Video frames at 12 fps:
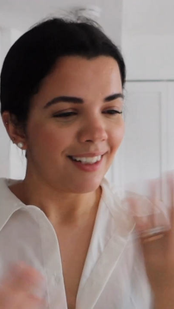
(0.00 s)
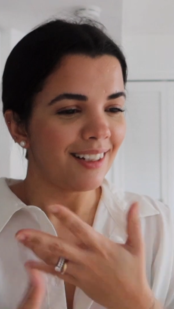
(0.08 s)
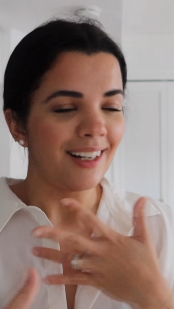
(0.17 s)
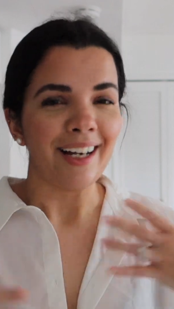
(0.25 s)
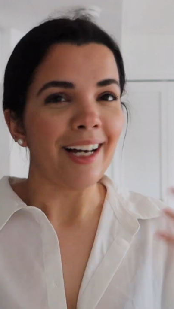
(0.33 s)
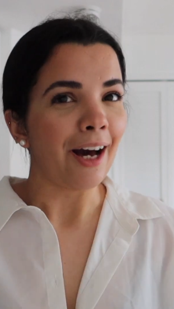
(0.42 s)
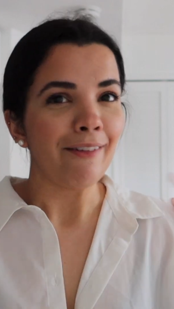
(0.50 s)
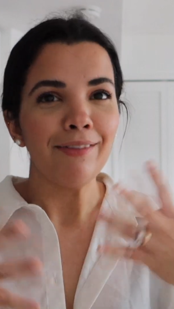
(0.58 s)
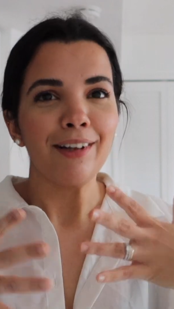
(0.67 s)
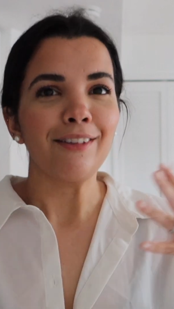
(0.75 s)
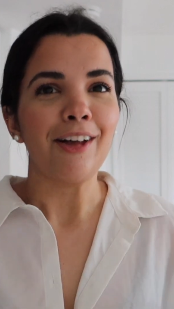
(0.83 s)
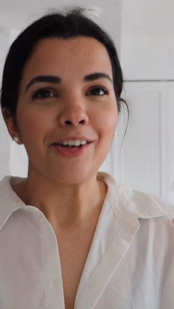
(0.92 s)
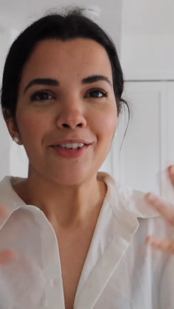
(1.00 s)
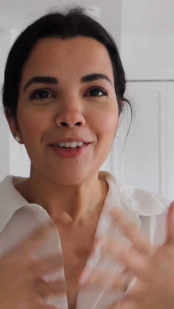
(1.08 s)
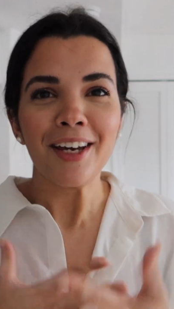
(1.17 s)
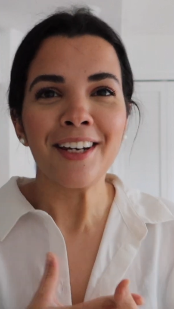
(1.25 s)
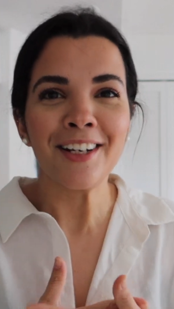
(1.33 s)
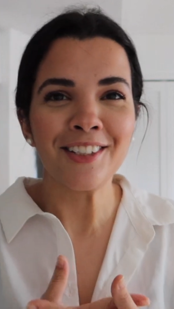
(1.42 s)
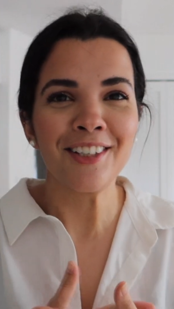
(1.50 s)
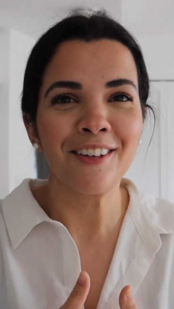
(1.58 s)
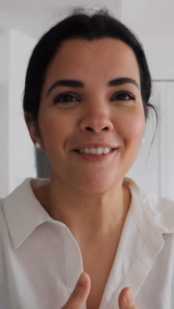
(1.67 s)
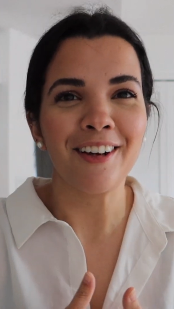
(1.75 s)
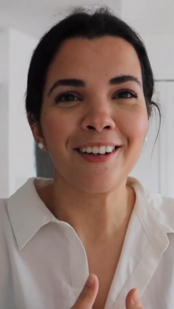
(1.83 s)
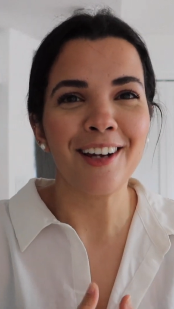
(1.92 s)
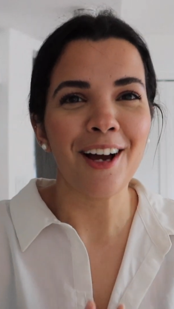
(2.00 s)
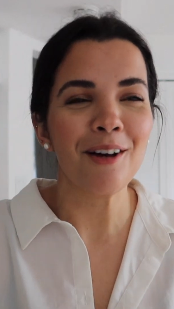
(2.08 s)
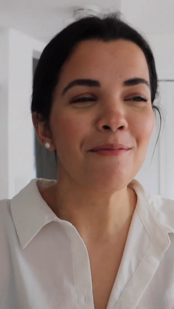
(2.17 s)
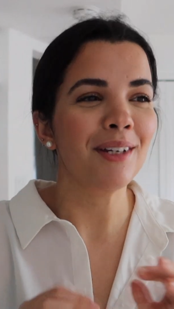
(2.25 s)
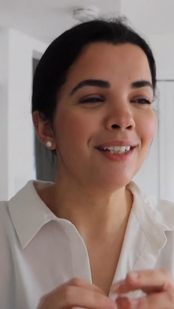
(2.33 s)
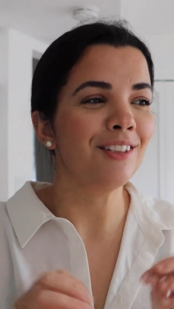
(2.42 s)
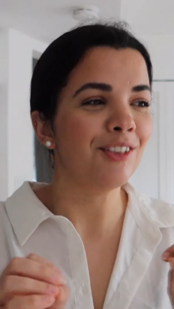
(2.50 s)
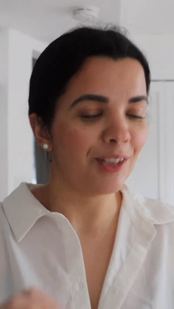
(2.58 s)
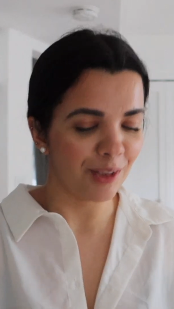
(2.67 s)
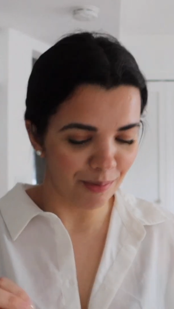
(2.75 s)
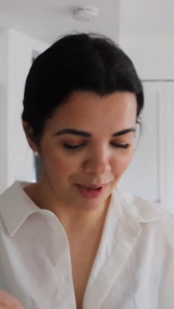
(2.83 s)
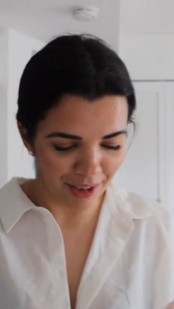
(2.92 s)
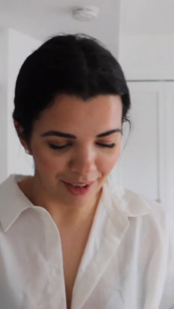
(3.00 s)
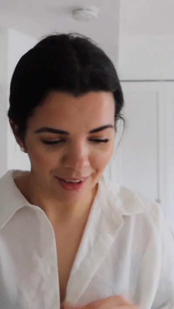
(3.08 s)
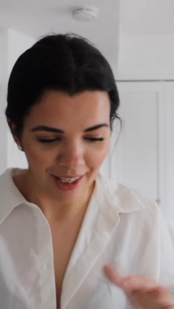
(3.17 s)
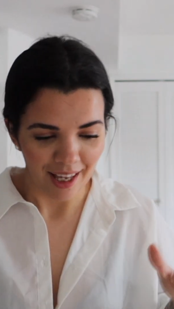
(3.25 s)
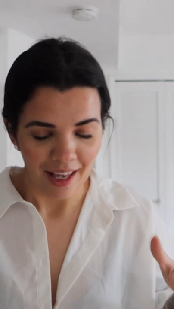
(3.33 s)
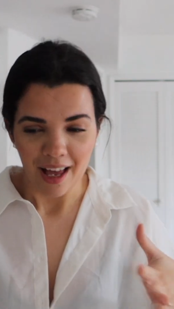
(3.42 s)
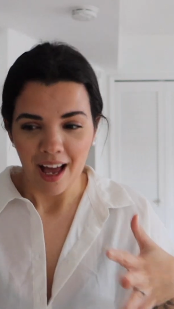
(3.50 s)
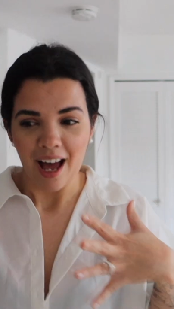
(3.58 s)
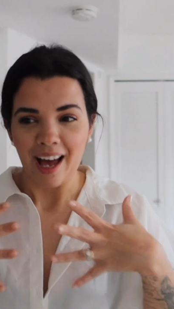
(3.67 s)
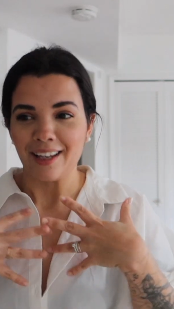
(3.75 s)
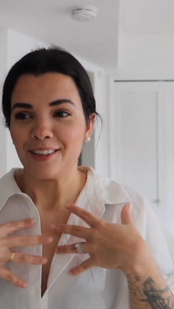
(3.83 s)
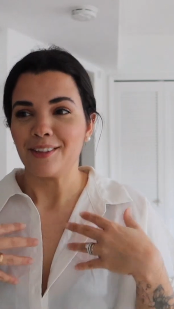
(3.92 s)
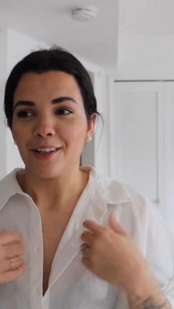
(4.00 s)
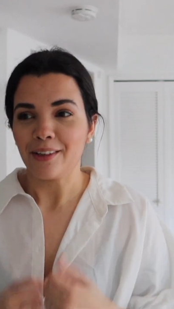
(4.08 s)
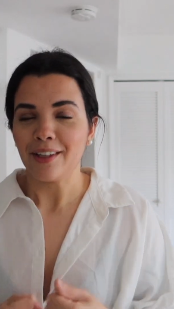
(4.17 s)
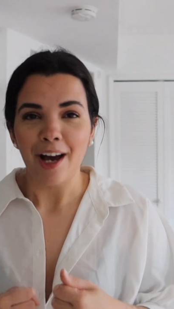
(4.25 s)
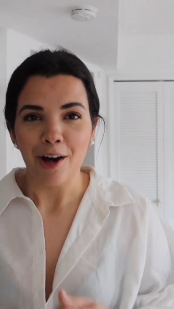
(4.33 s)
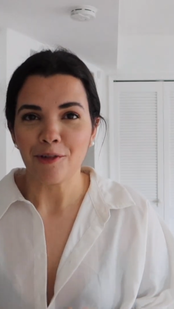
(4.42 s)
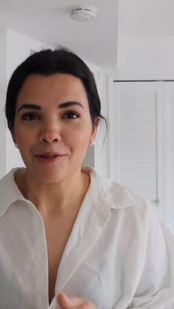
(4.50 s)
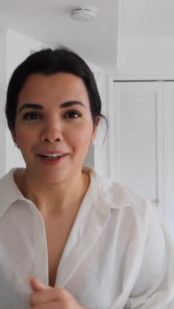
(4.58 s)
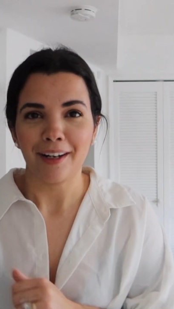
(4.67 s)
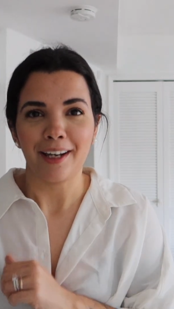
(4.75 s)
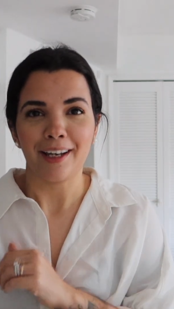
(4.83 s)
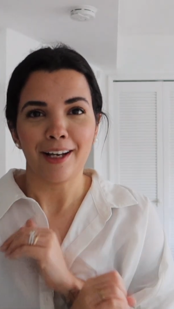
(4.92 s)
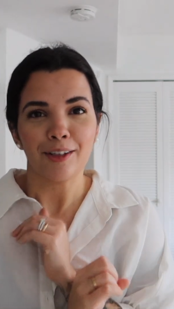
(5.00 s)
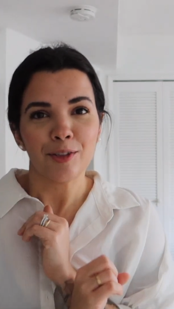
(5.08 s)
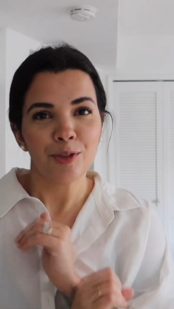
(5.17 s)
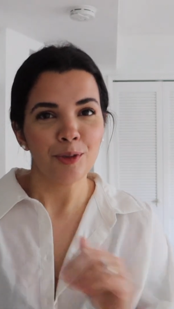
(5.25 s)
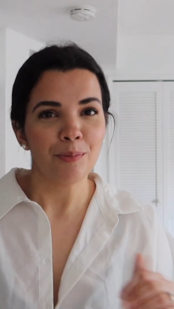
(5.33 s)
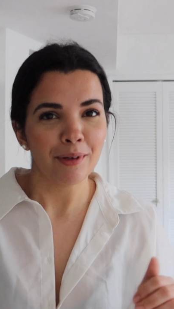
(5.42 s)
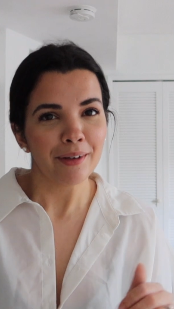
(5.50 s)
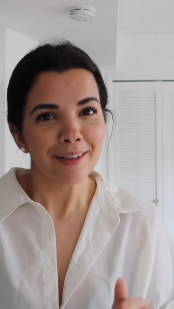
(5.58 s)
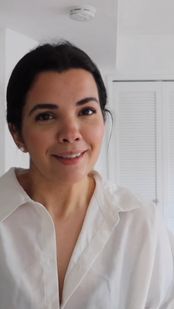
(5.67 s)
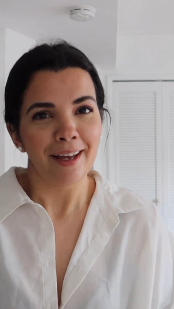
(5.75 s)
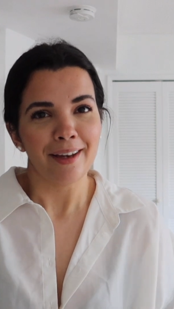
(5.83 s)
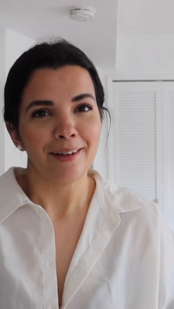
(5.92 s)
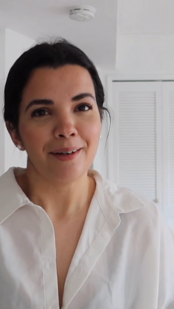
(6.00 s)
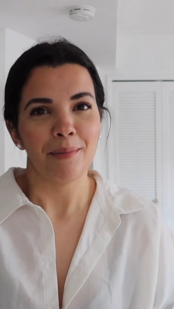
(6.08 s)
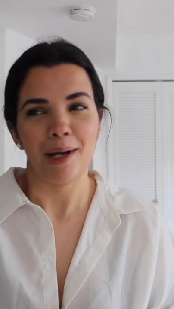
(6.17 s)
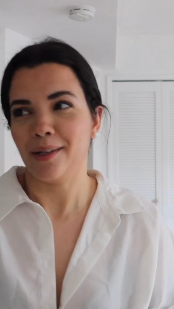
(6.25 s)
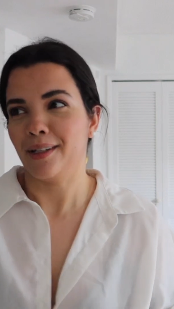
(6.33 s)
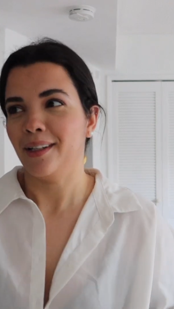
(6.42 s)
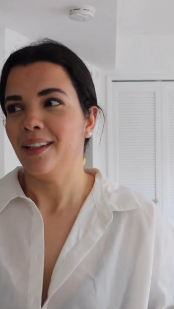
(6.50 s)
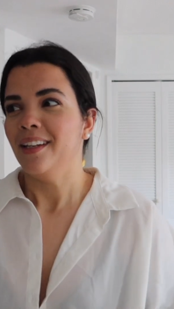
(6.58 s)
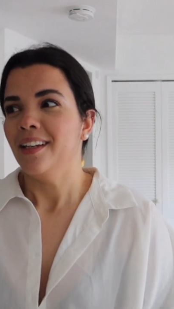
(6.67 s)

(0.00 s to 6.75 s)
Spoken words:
I have a lot of energy right now, but it's just because I saw the outfit and I got super excited about it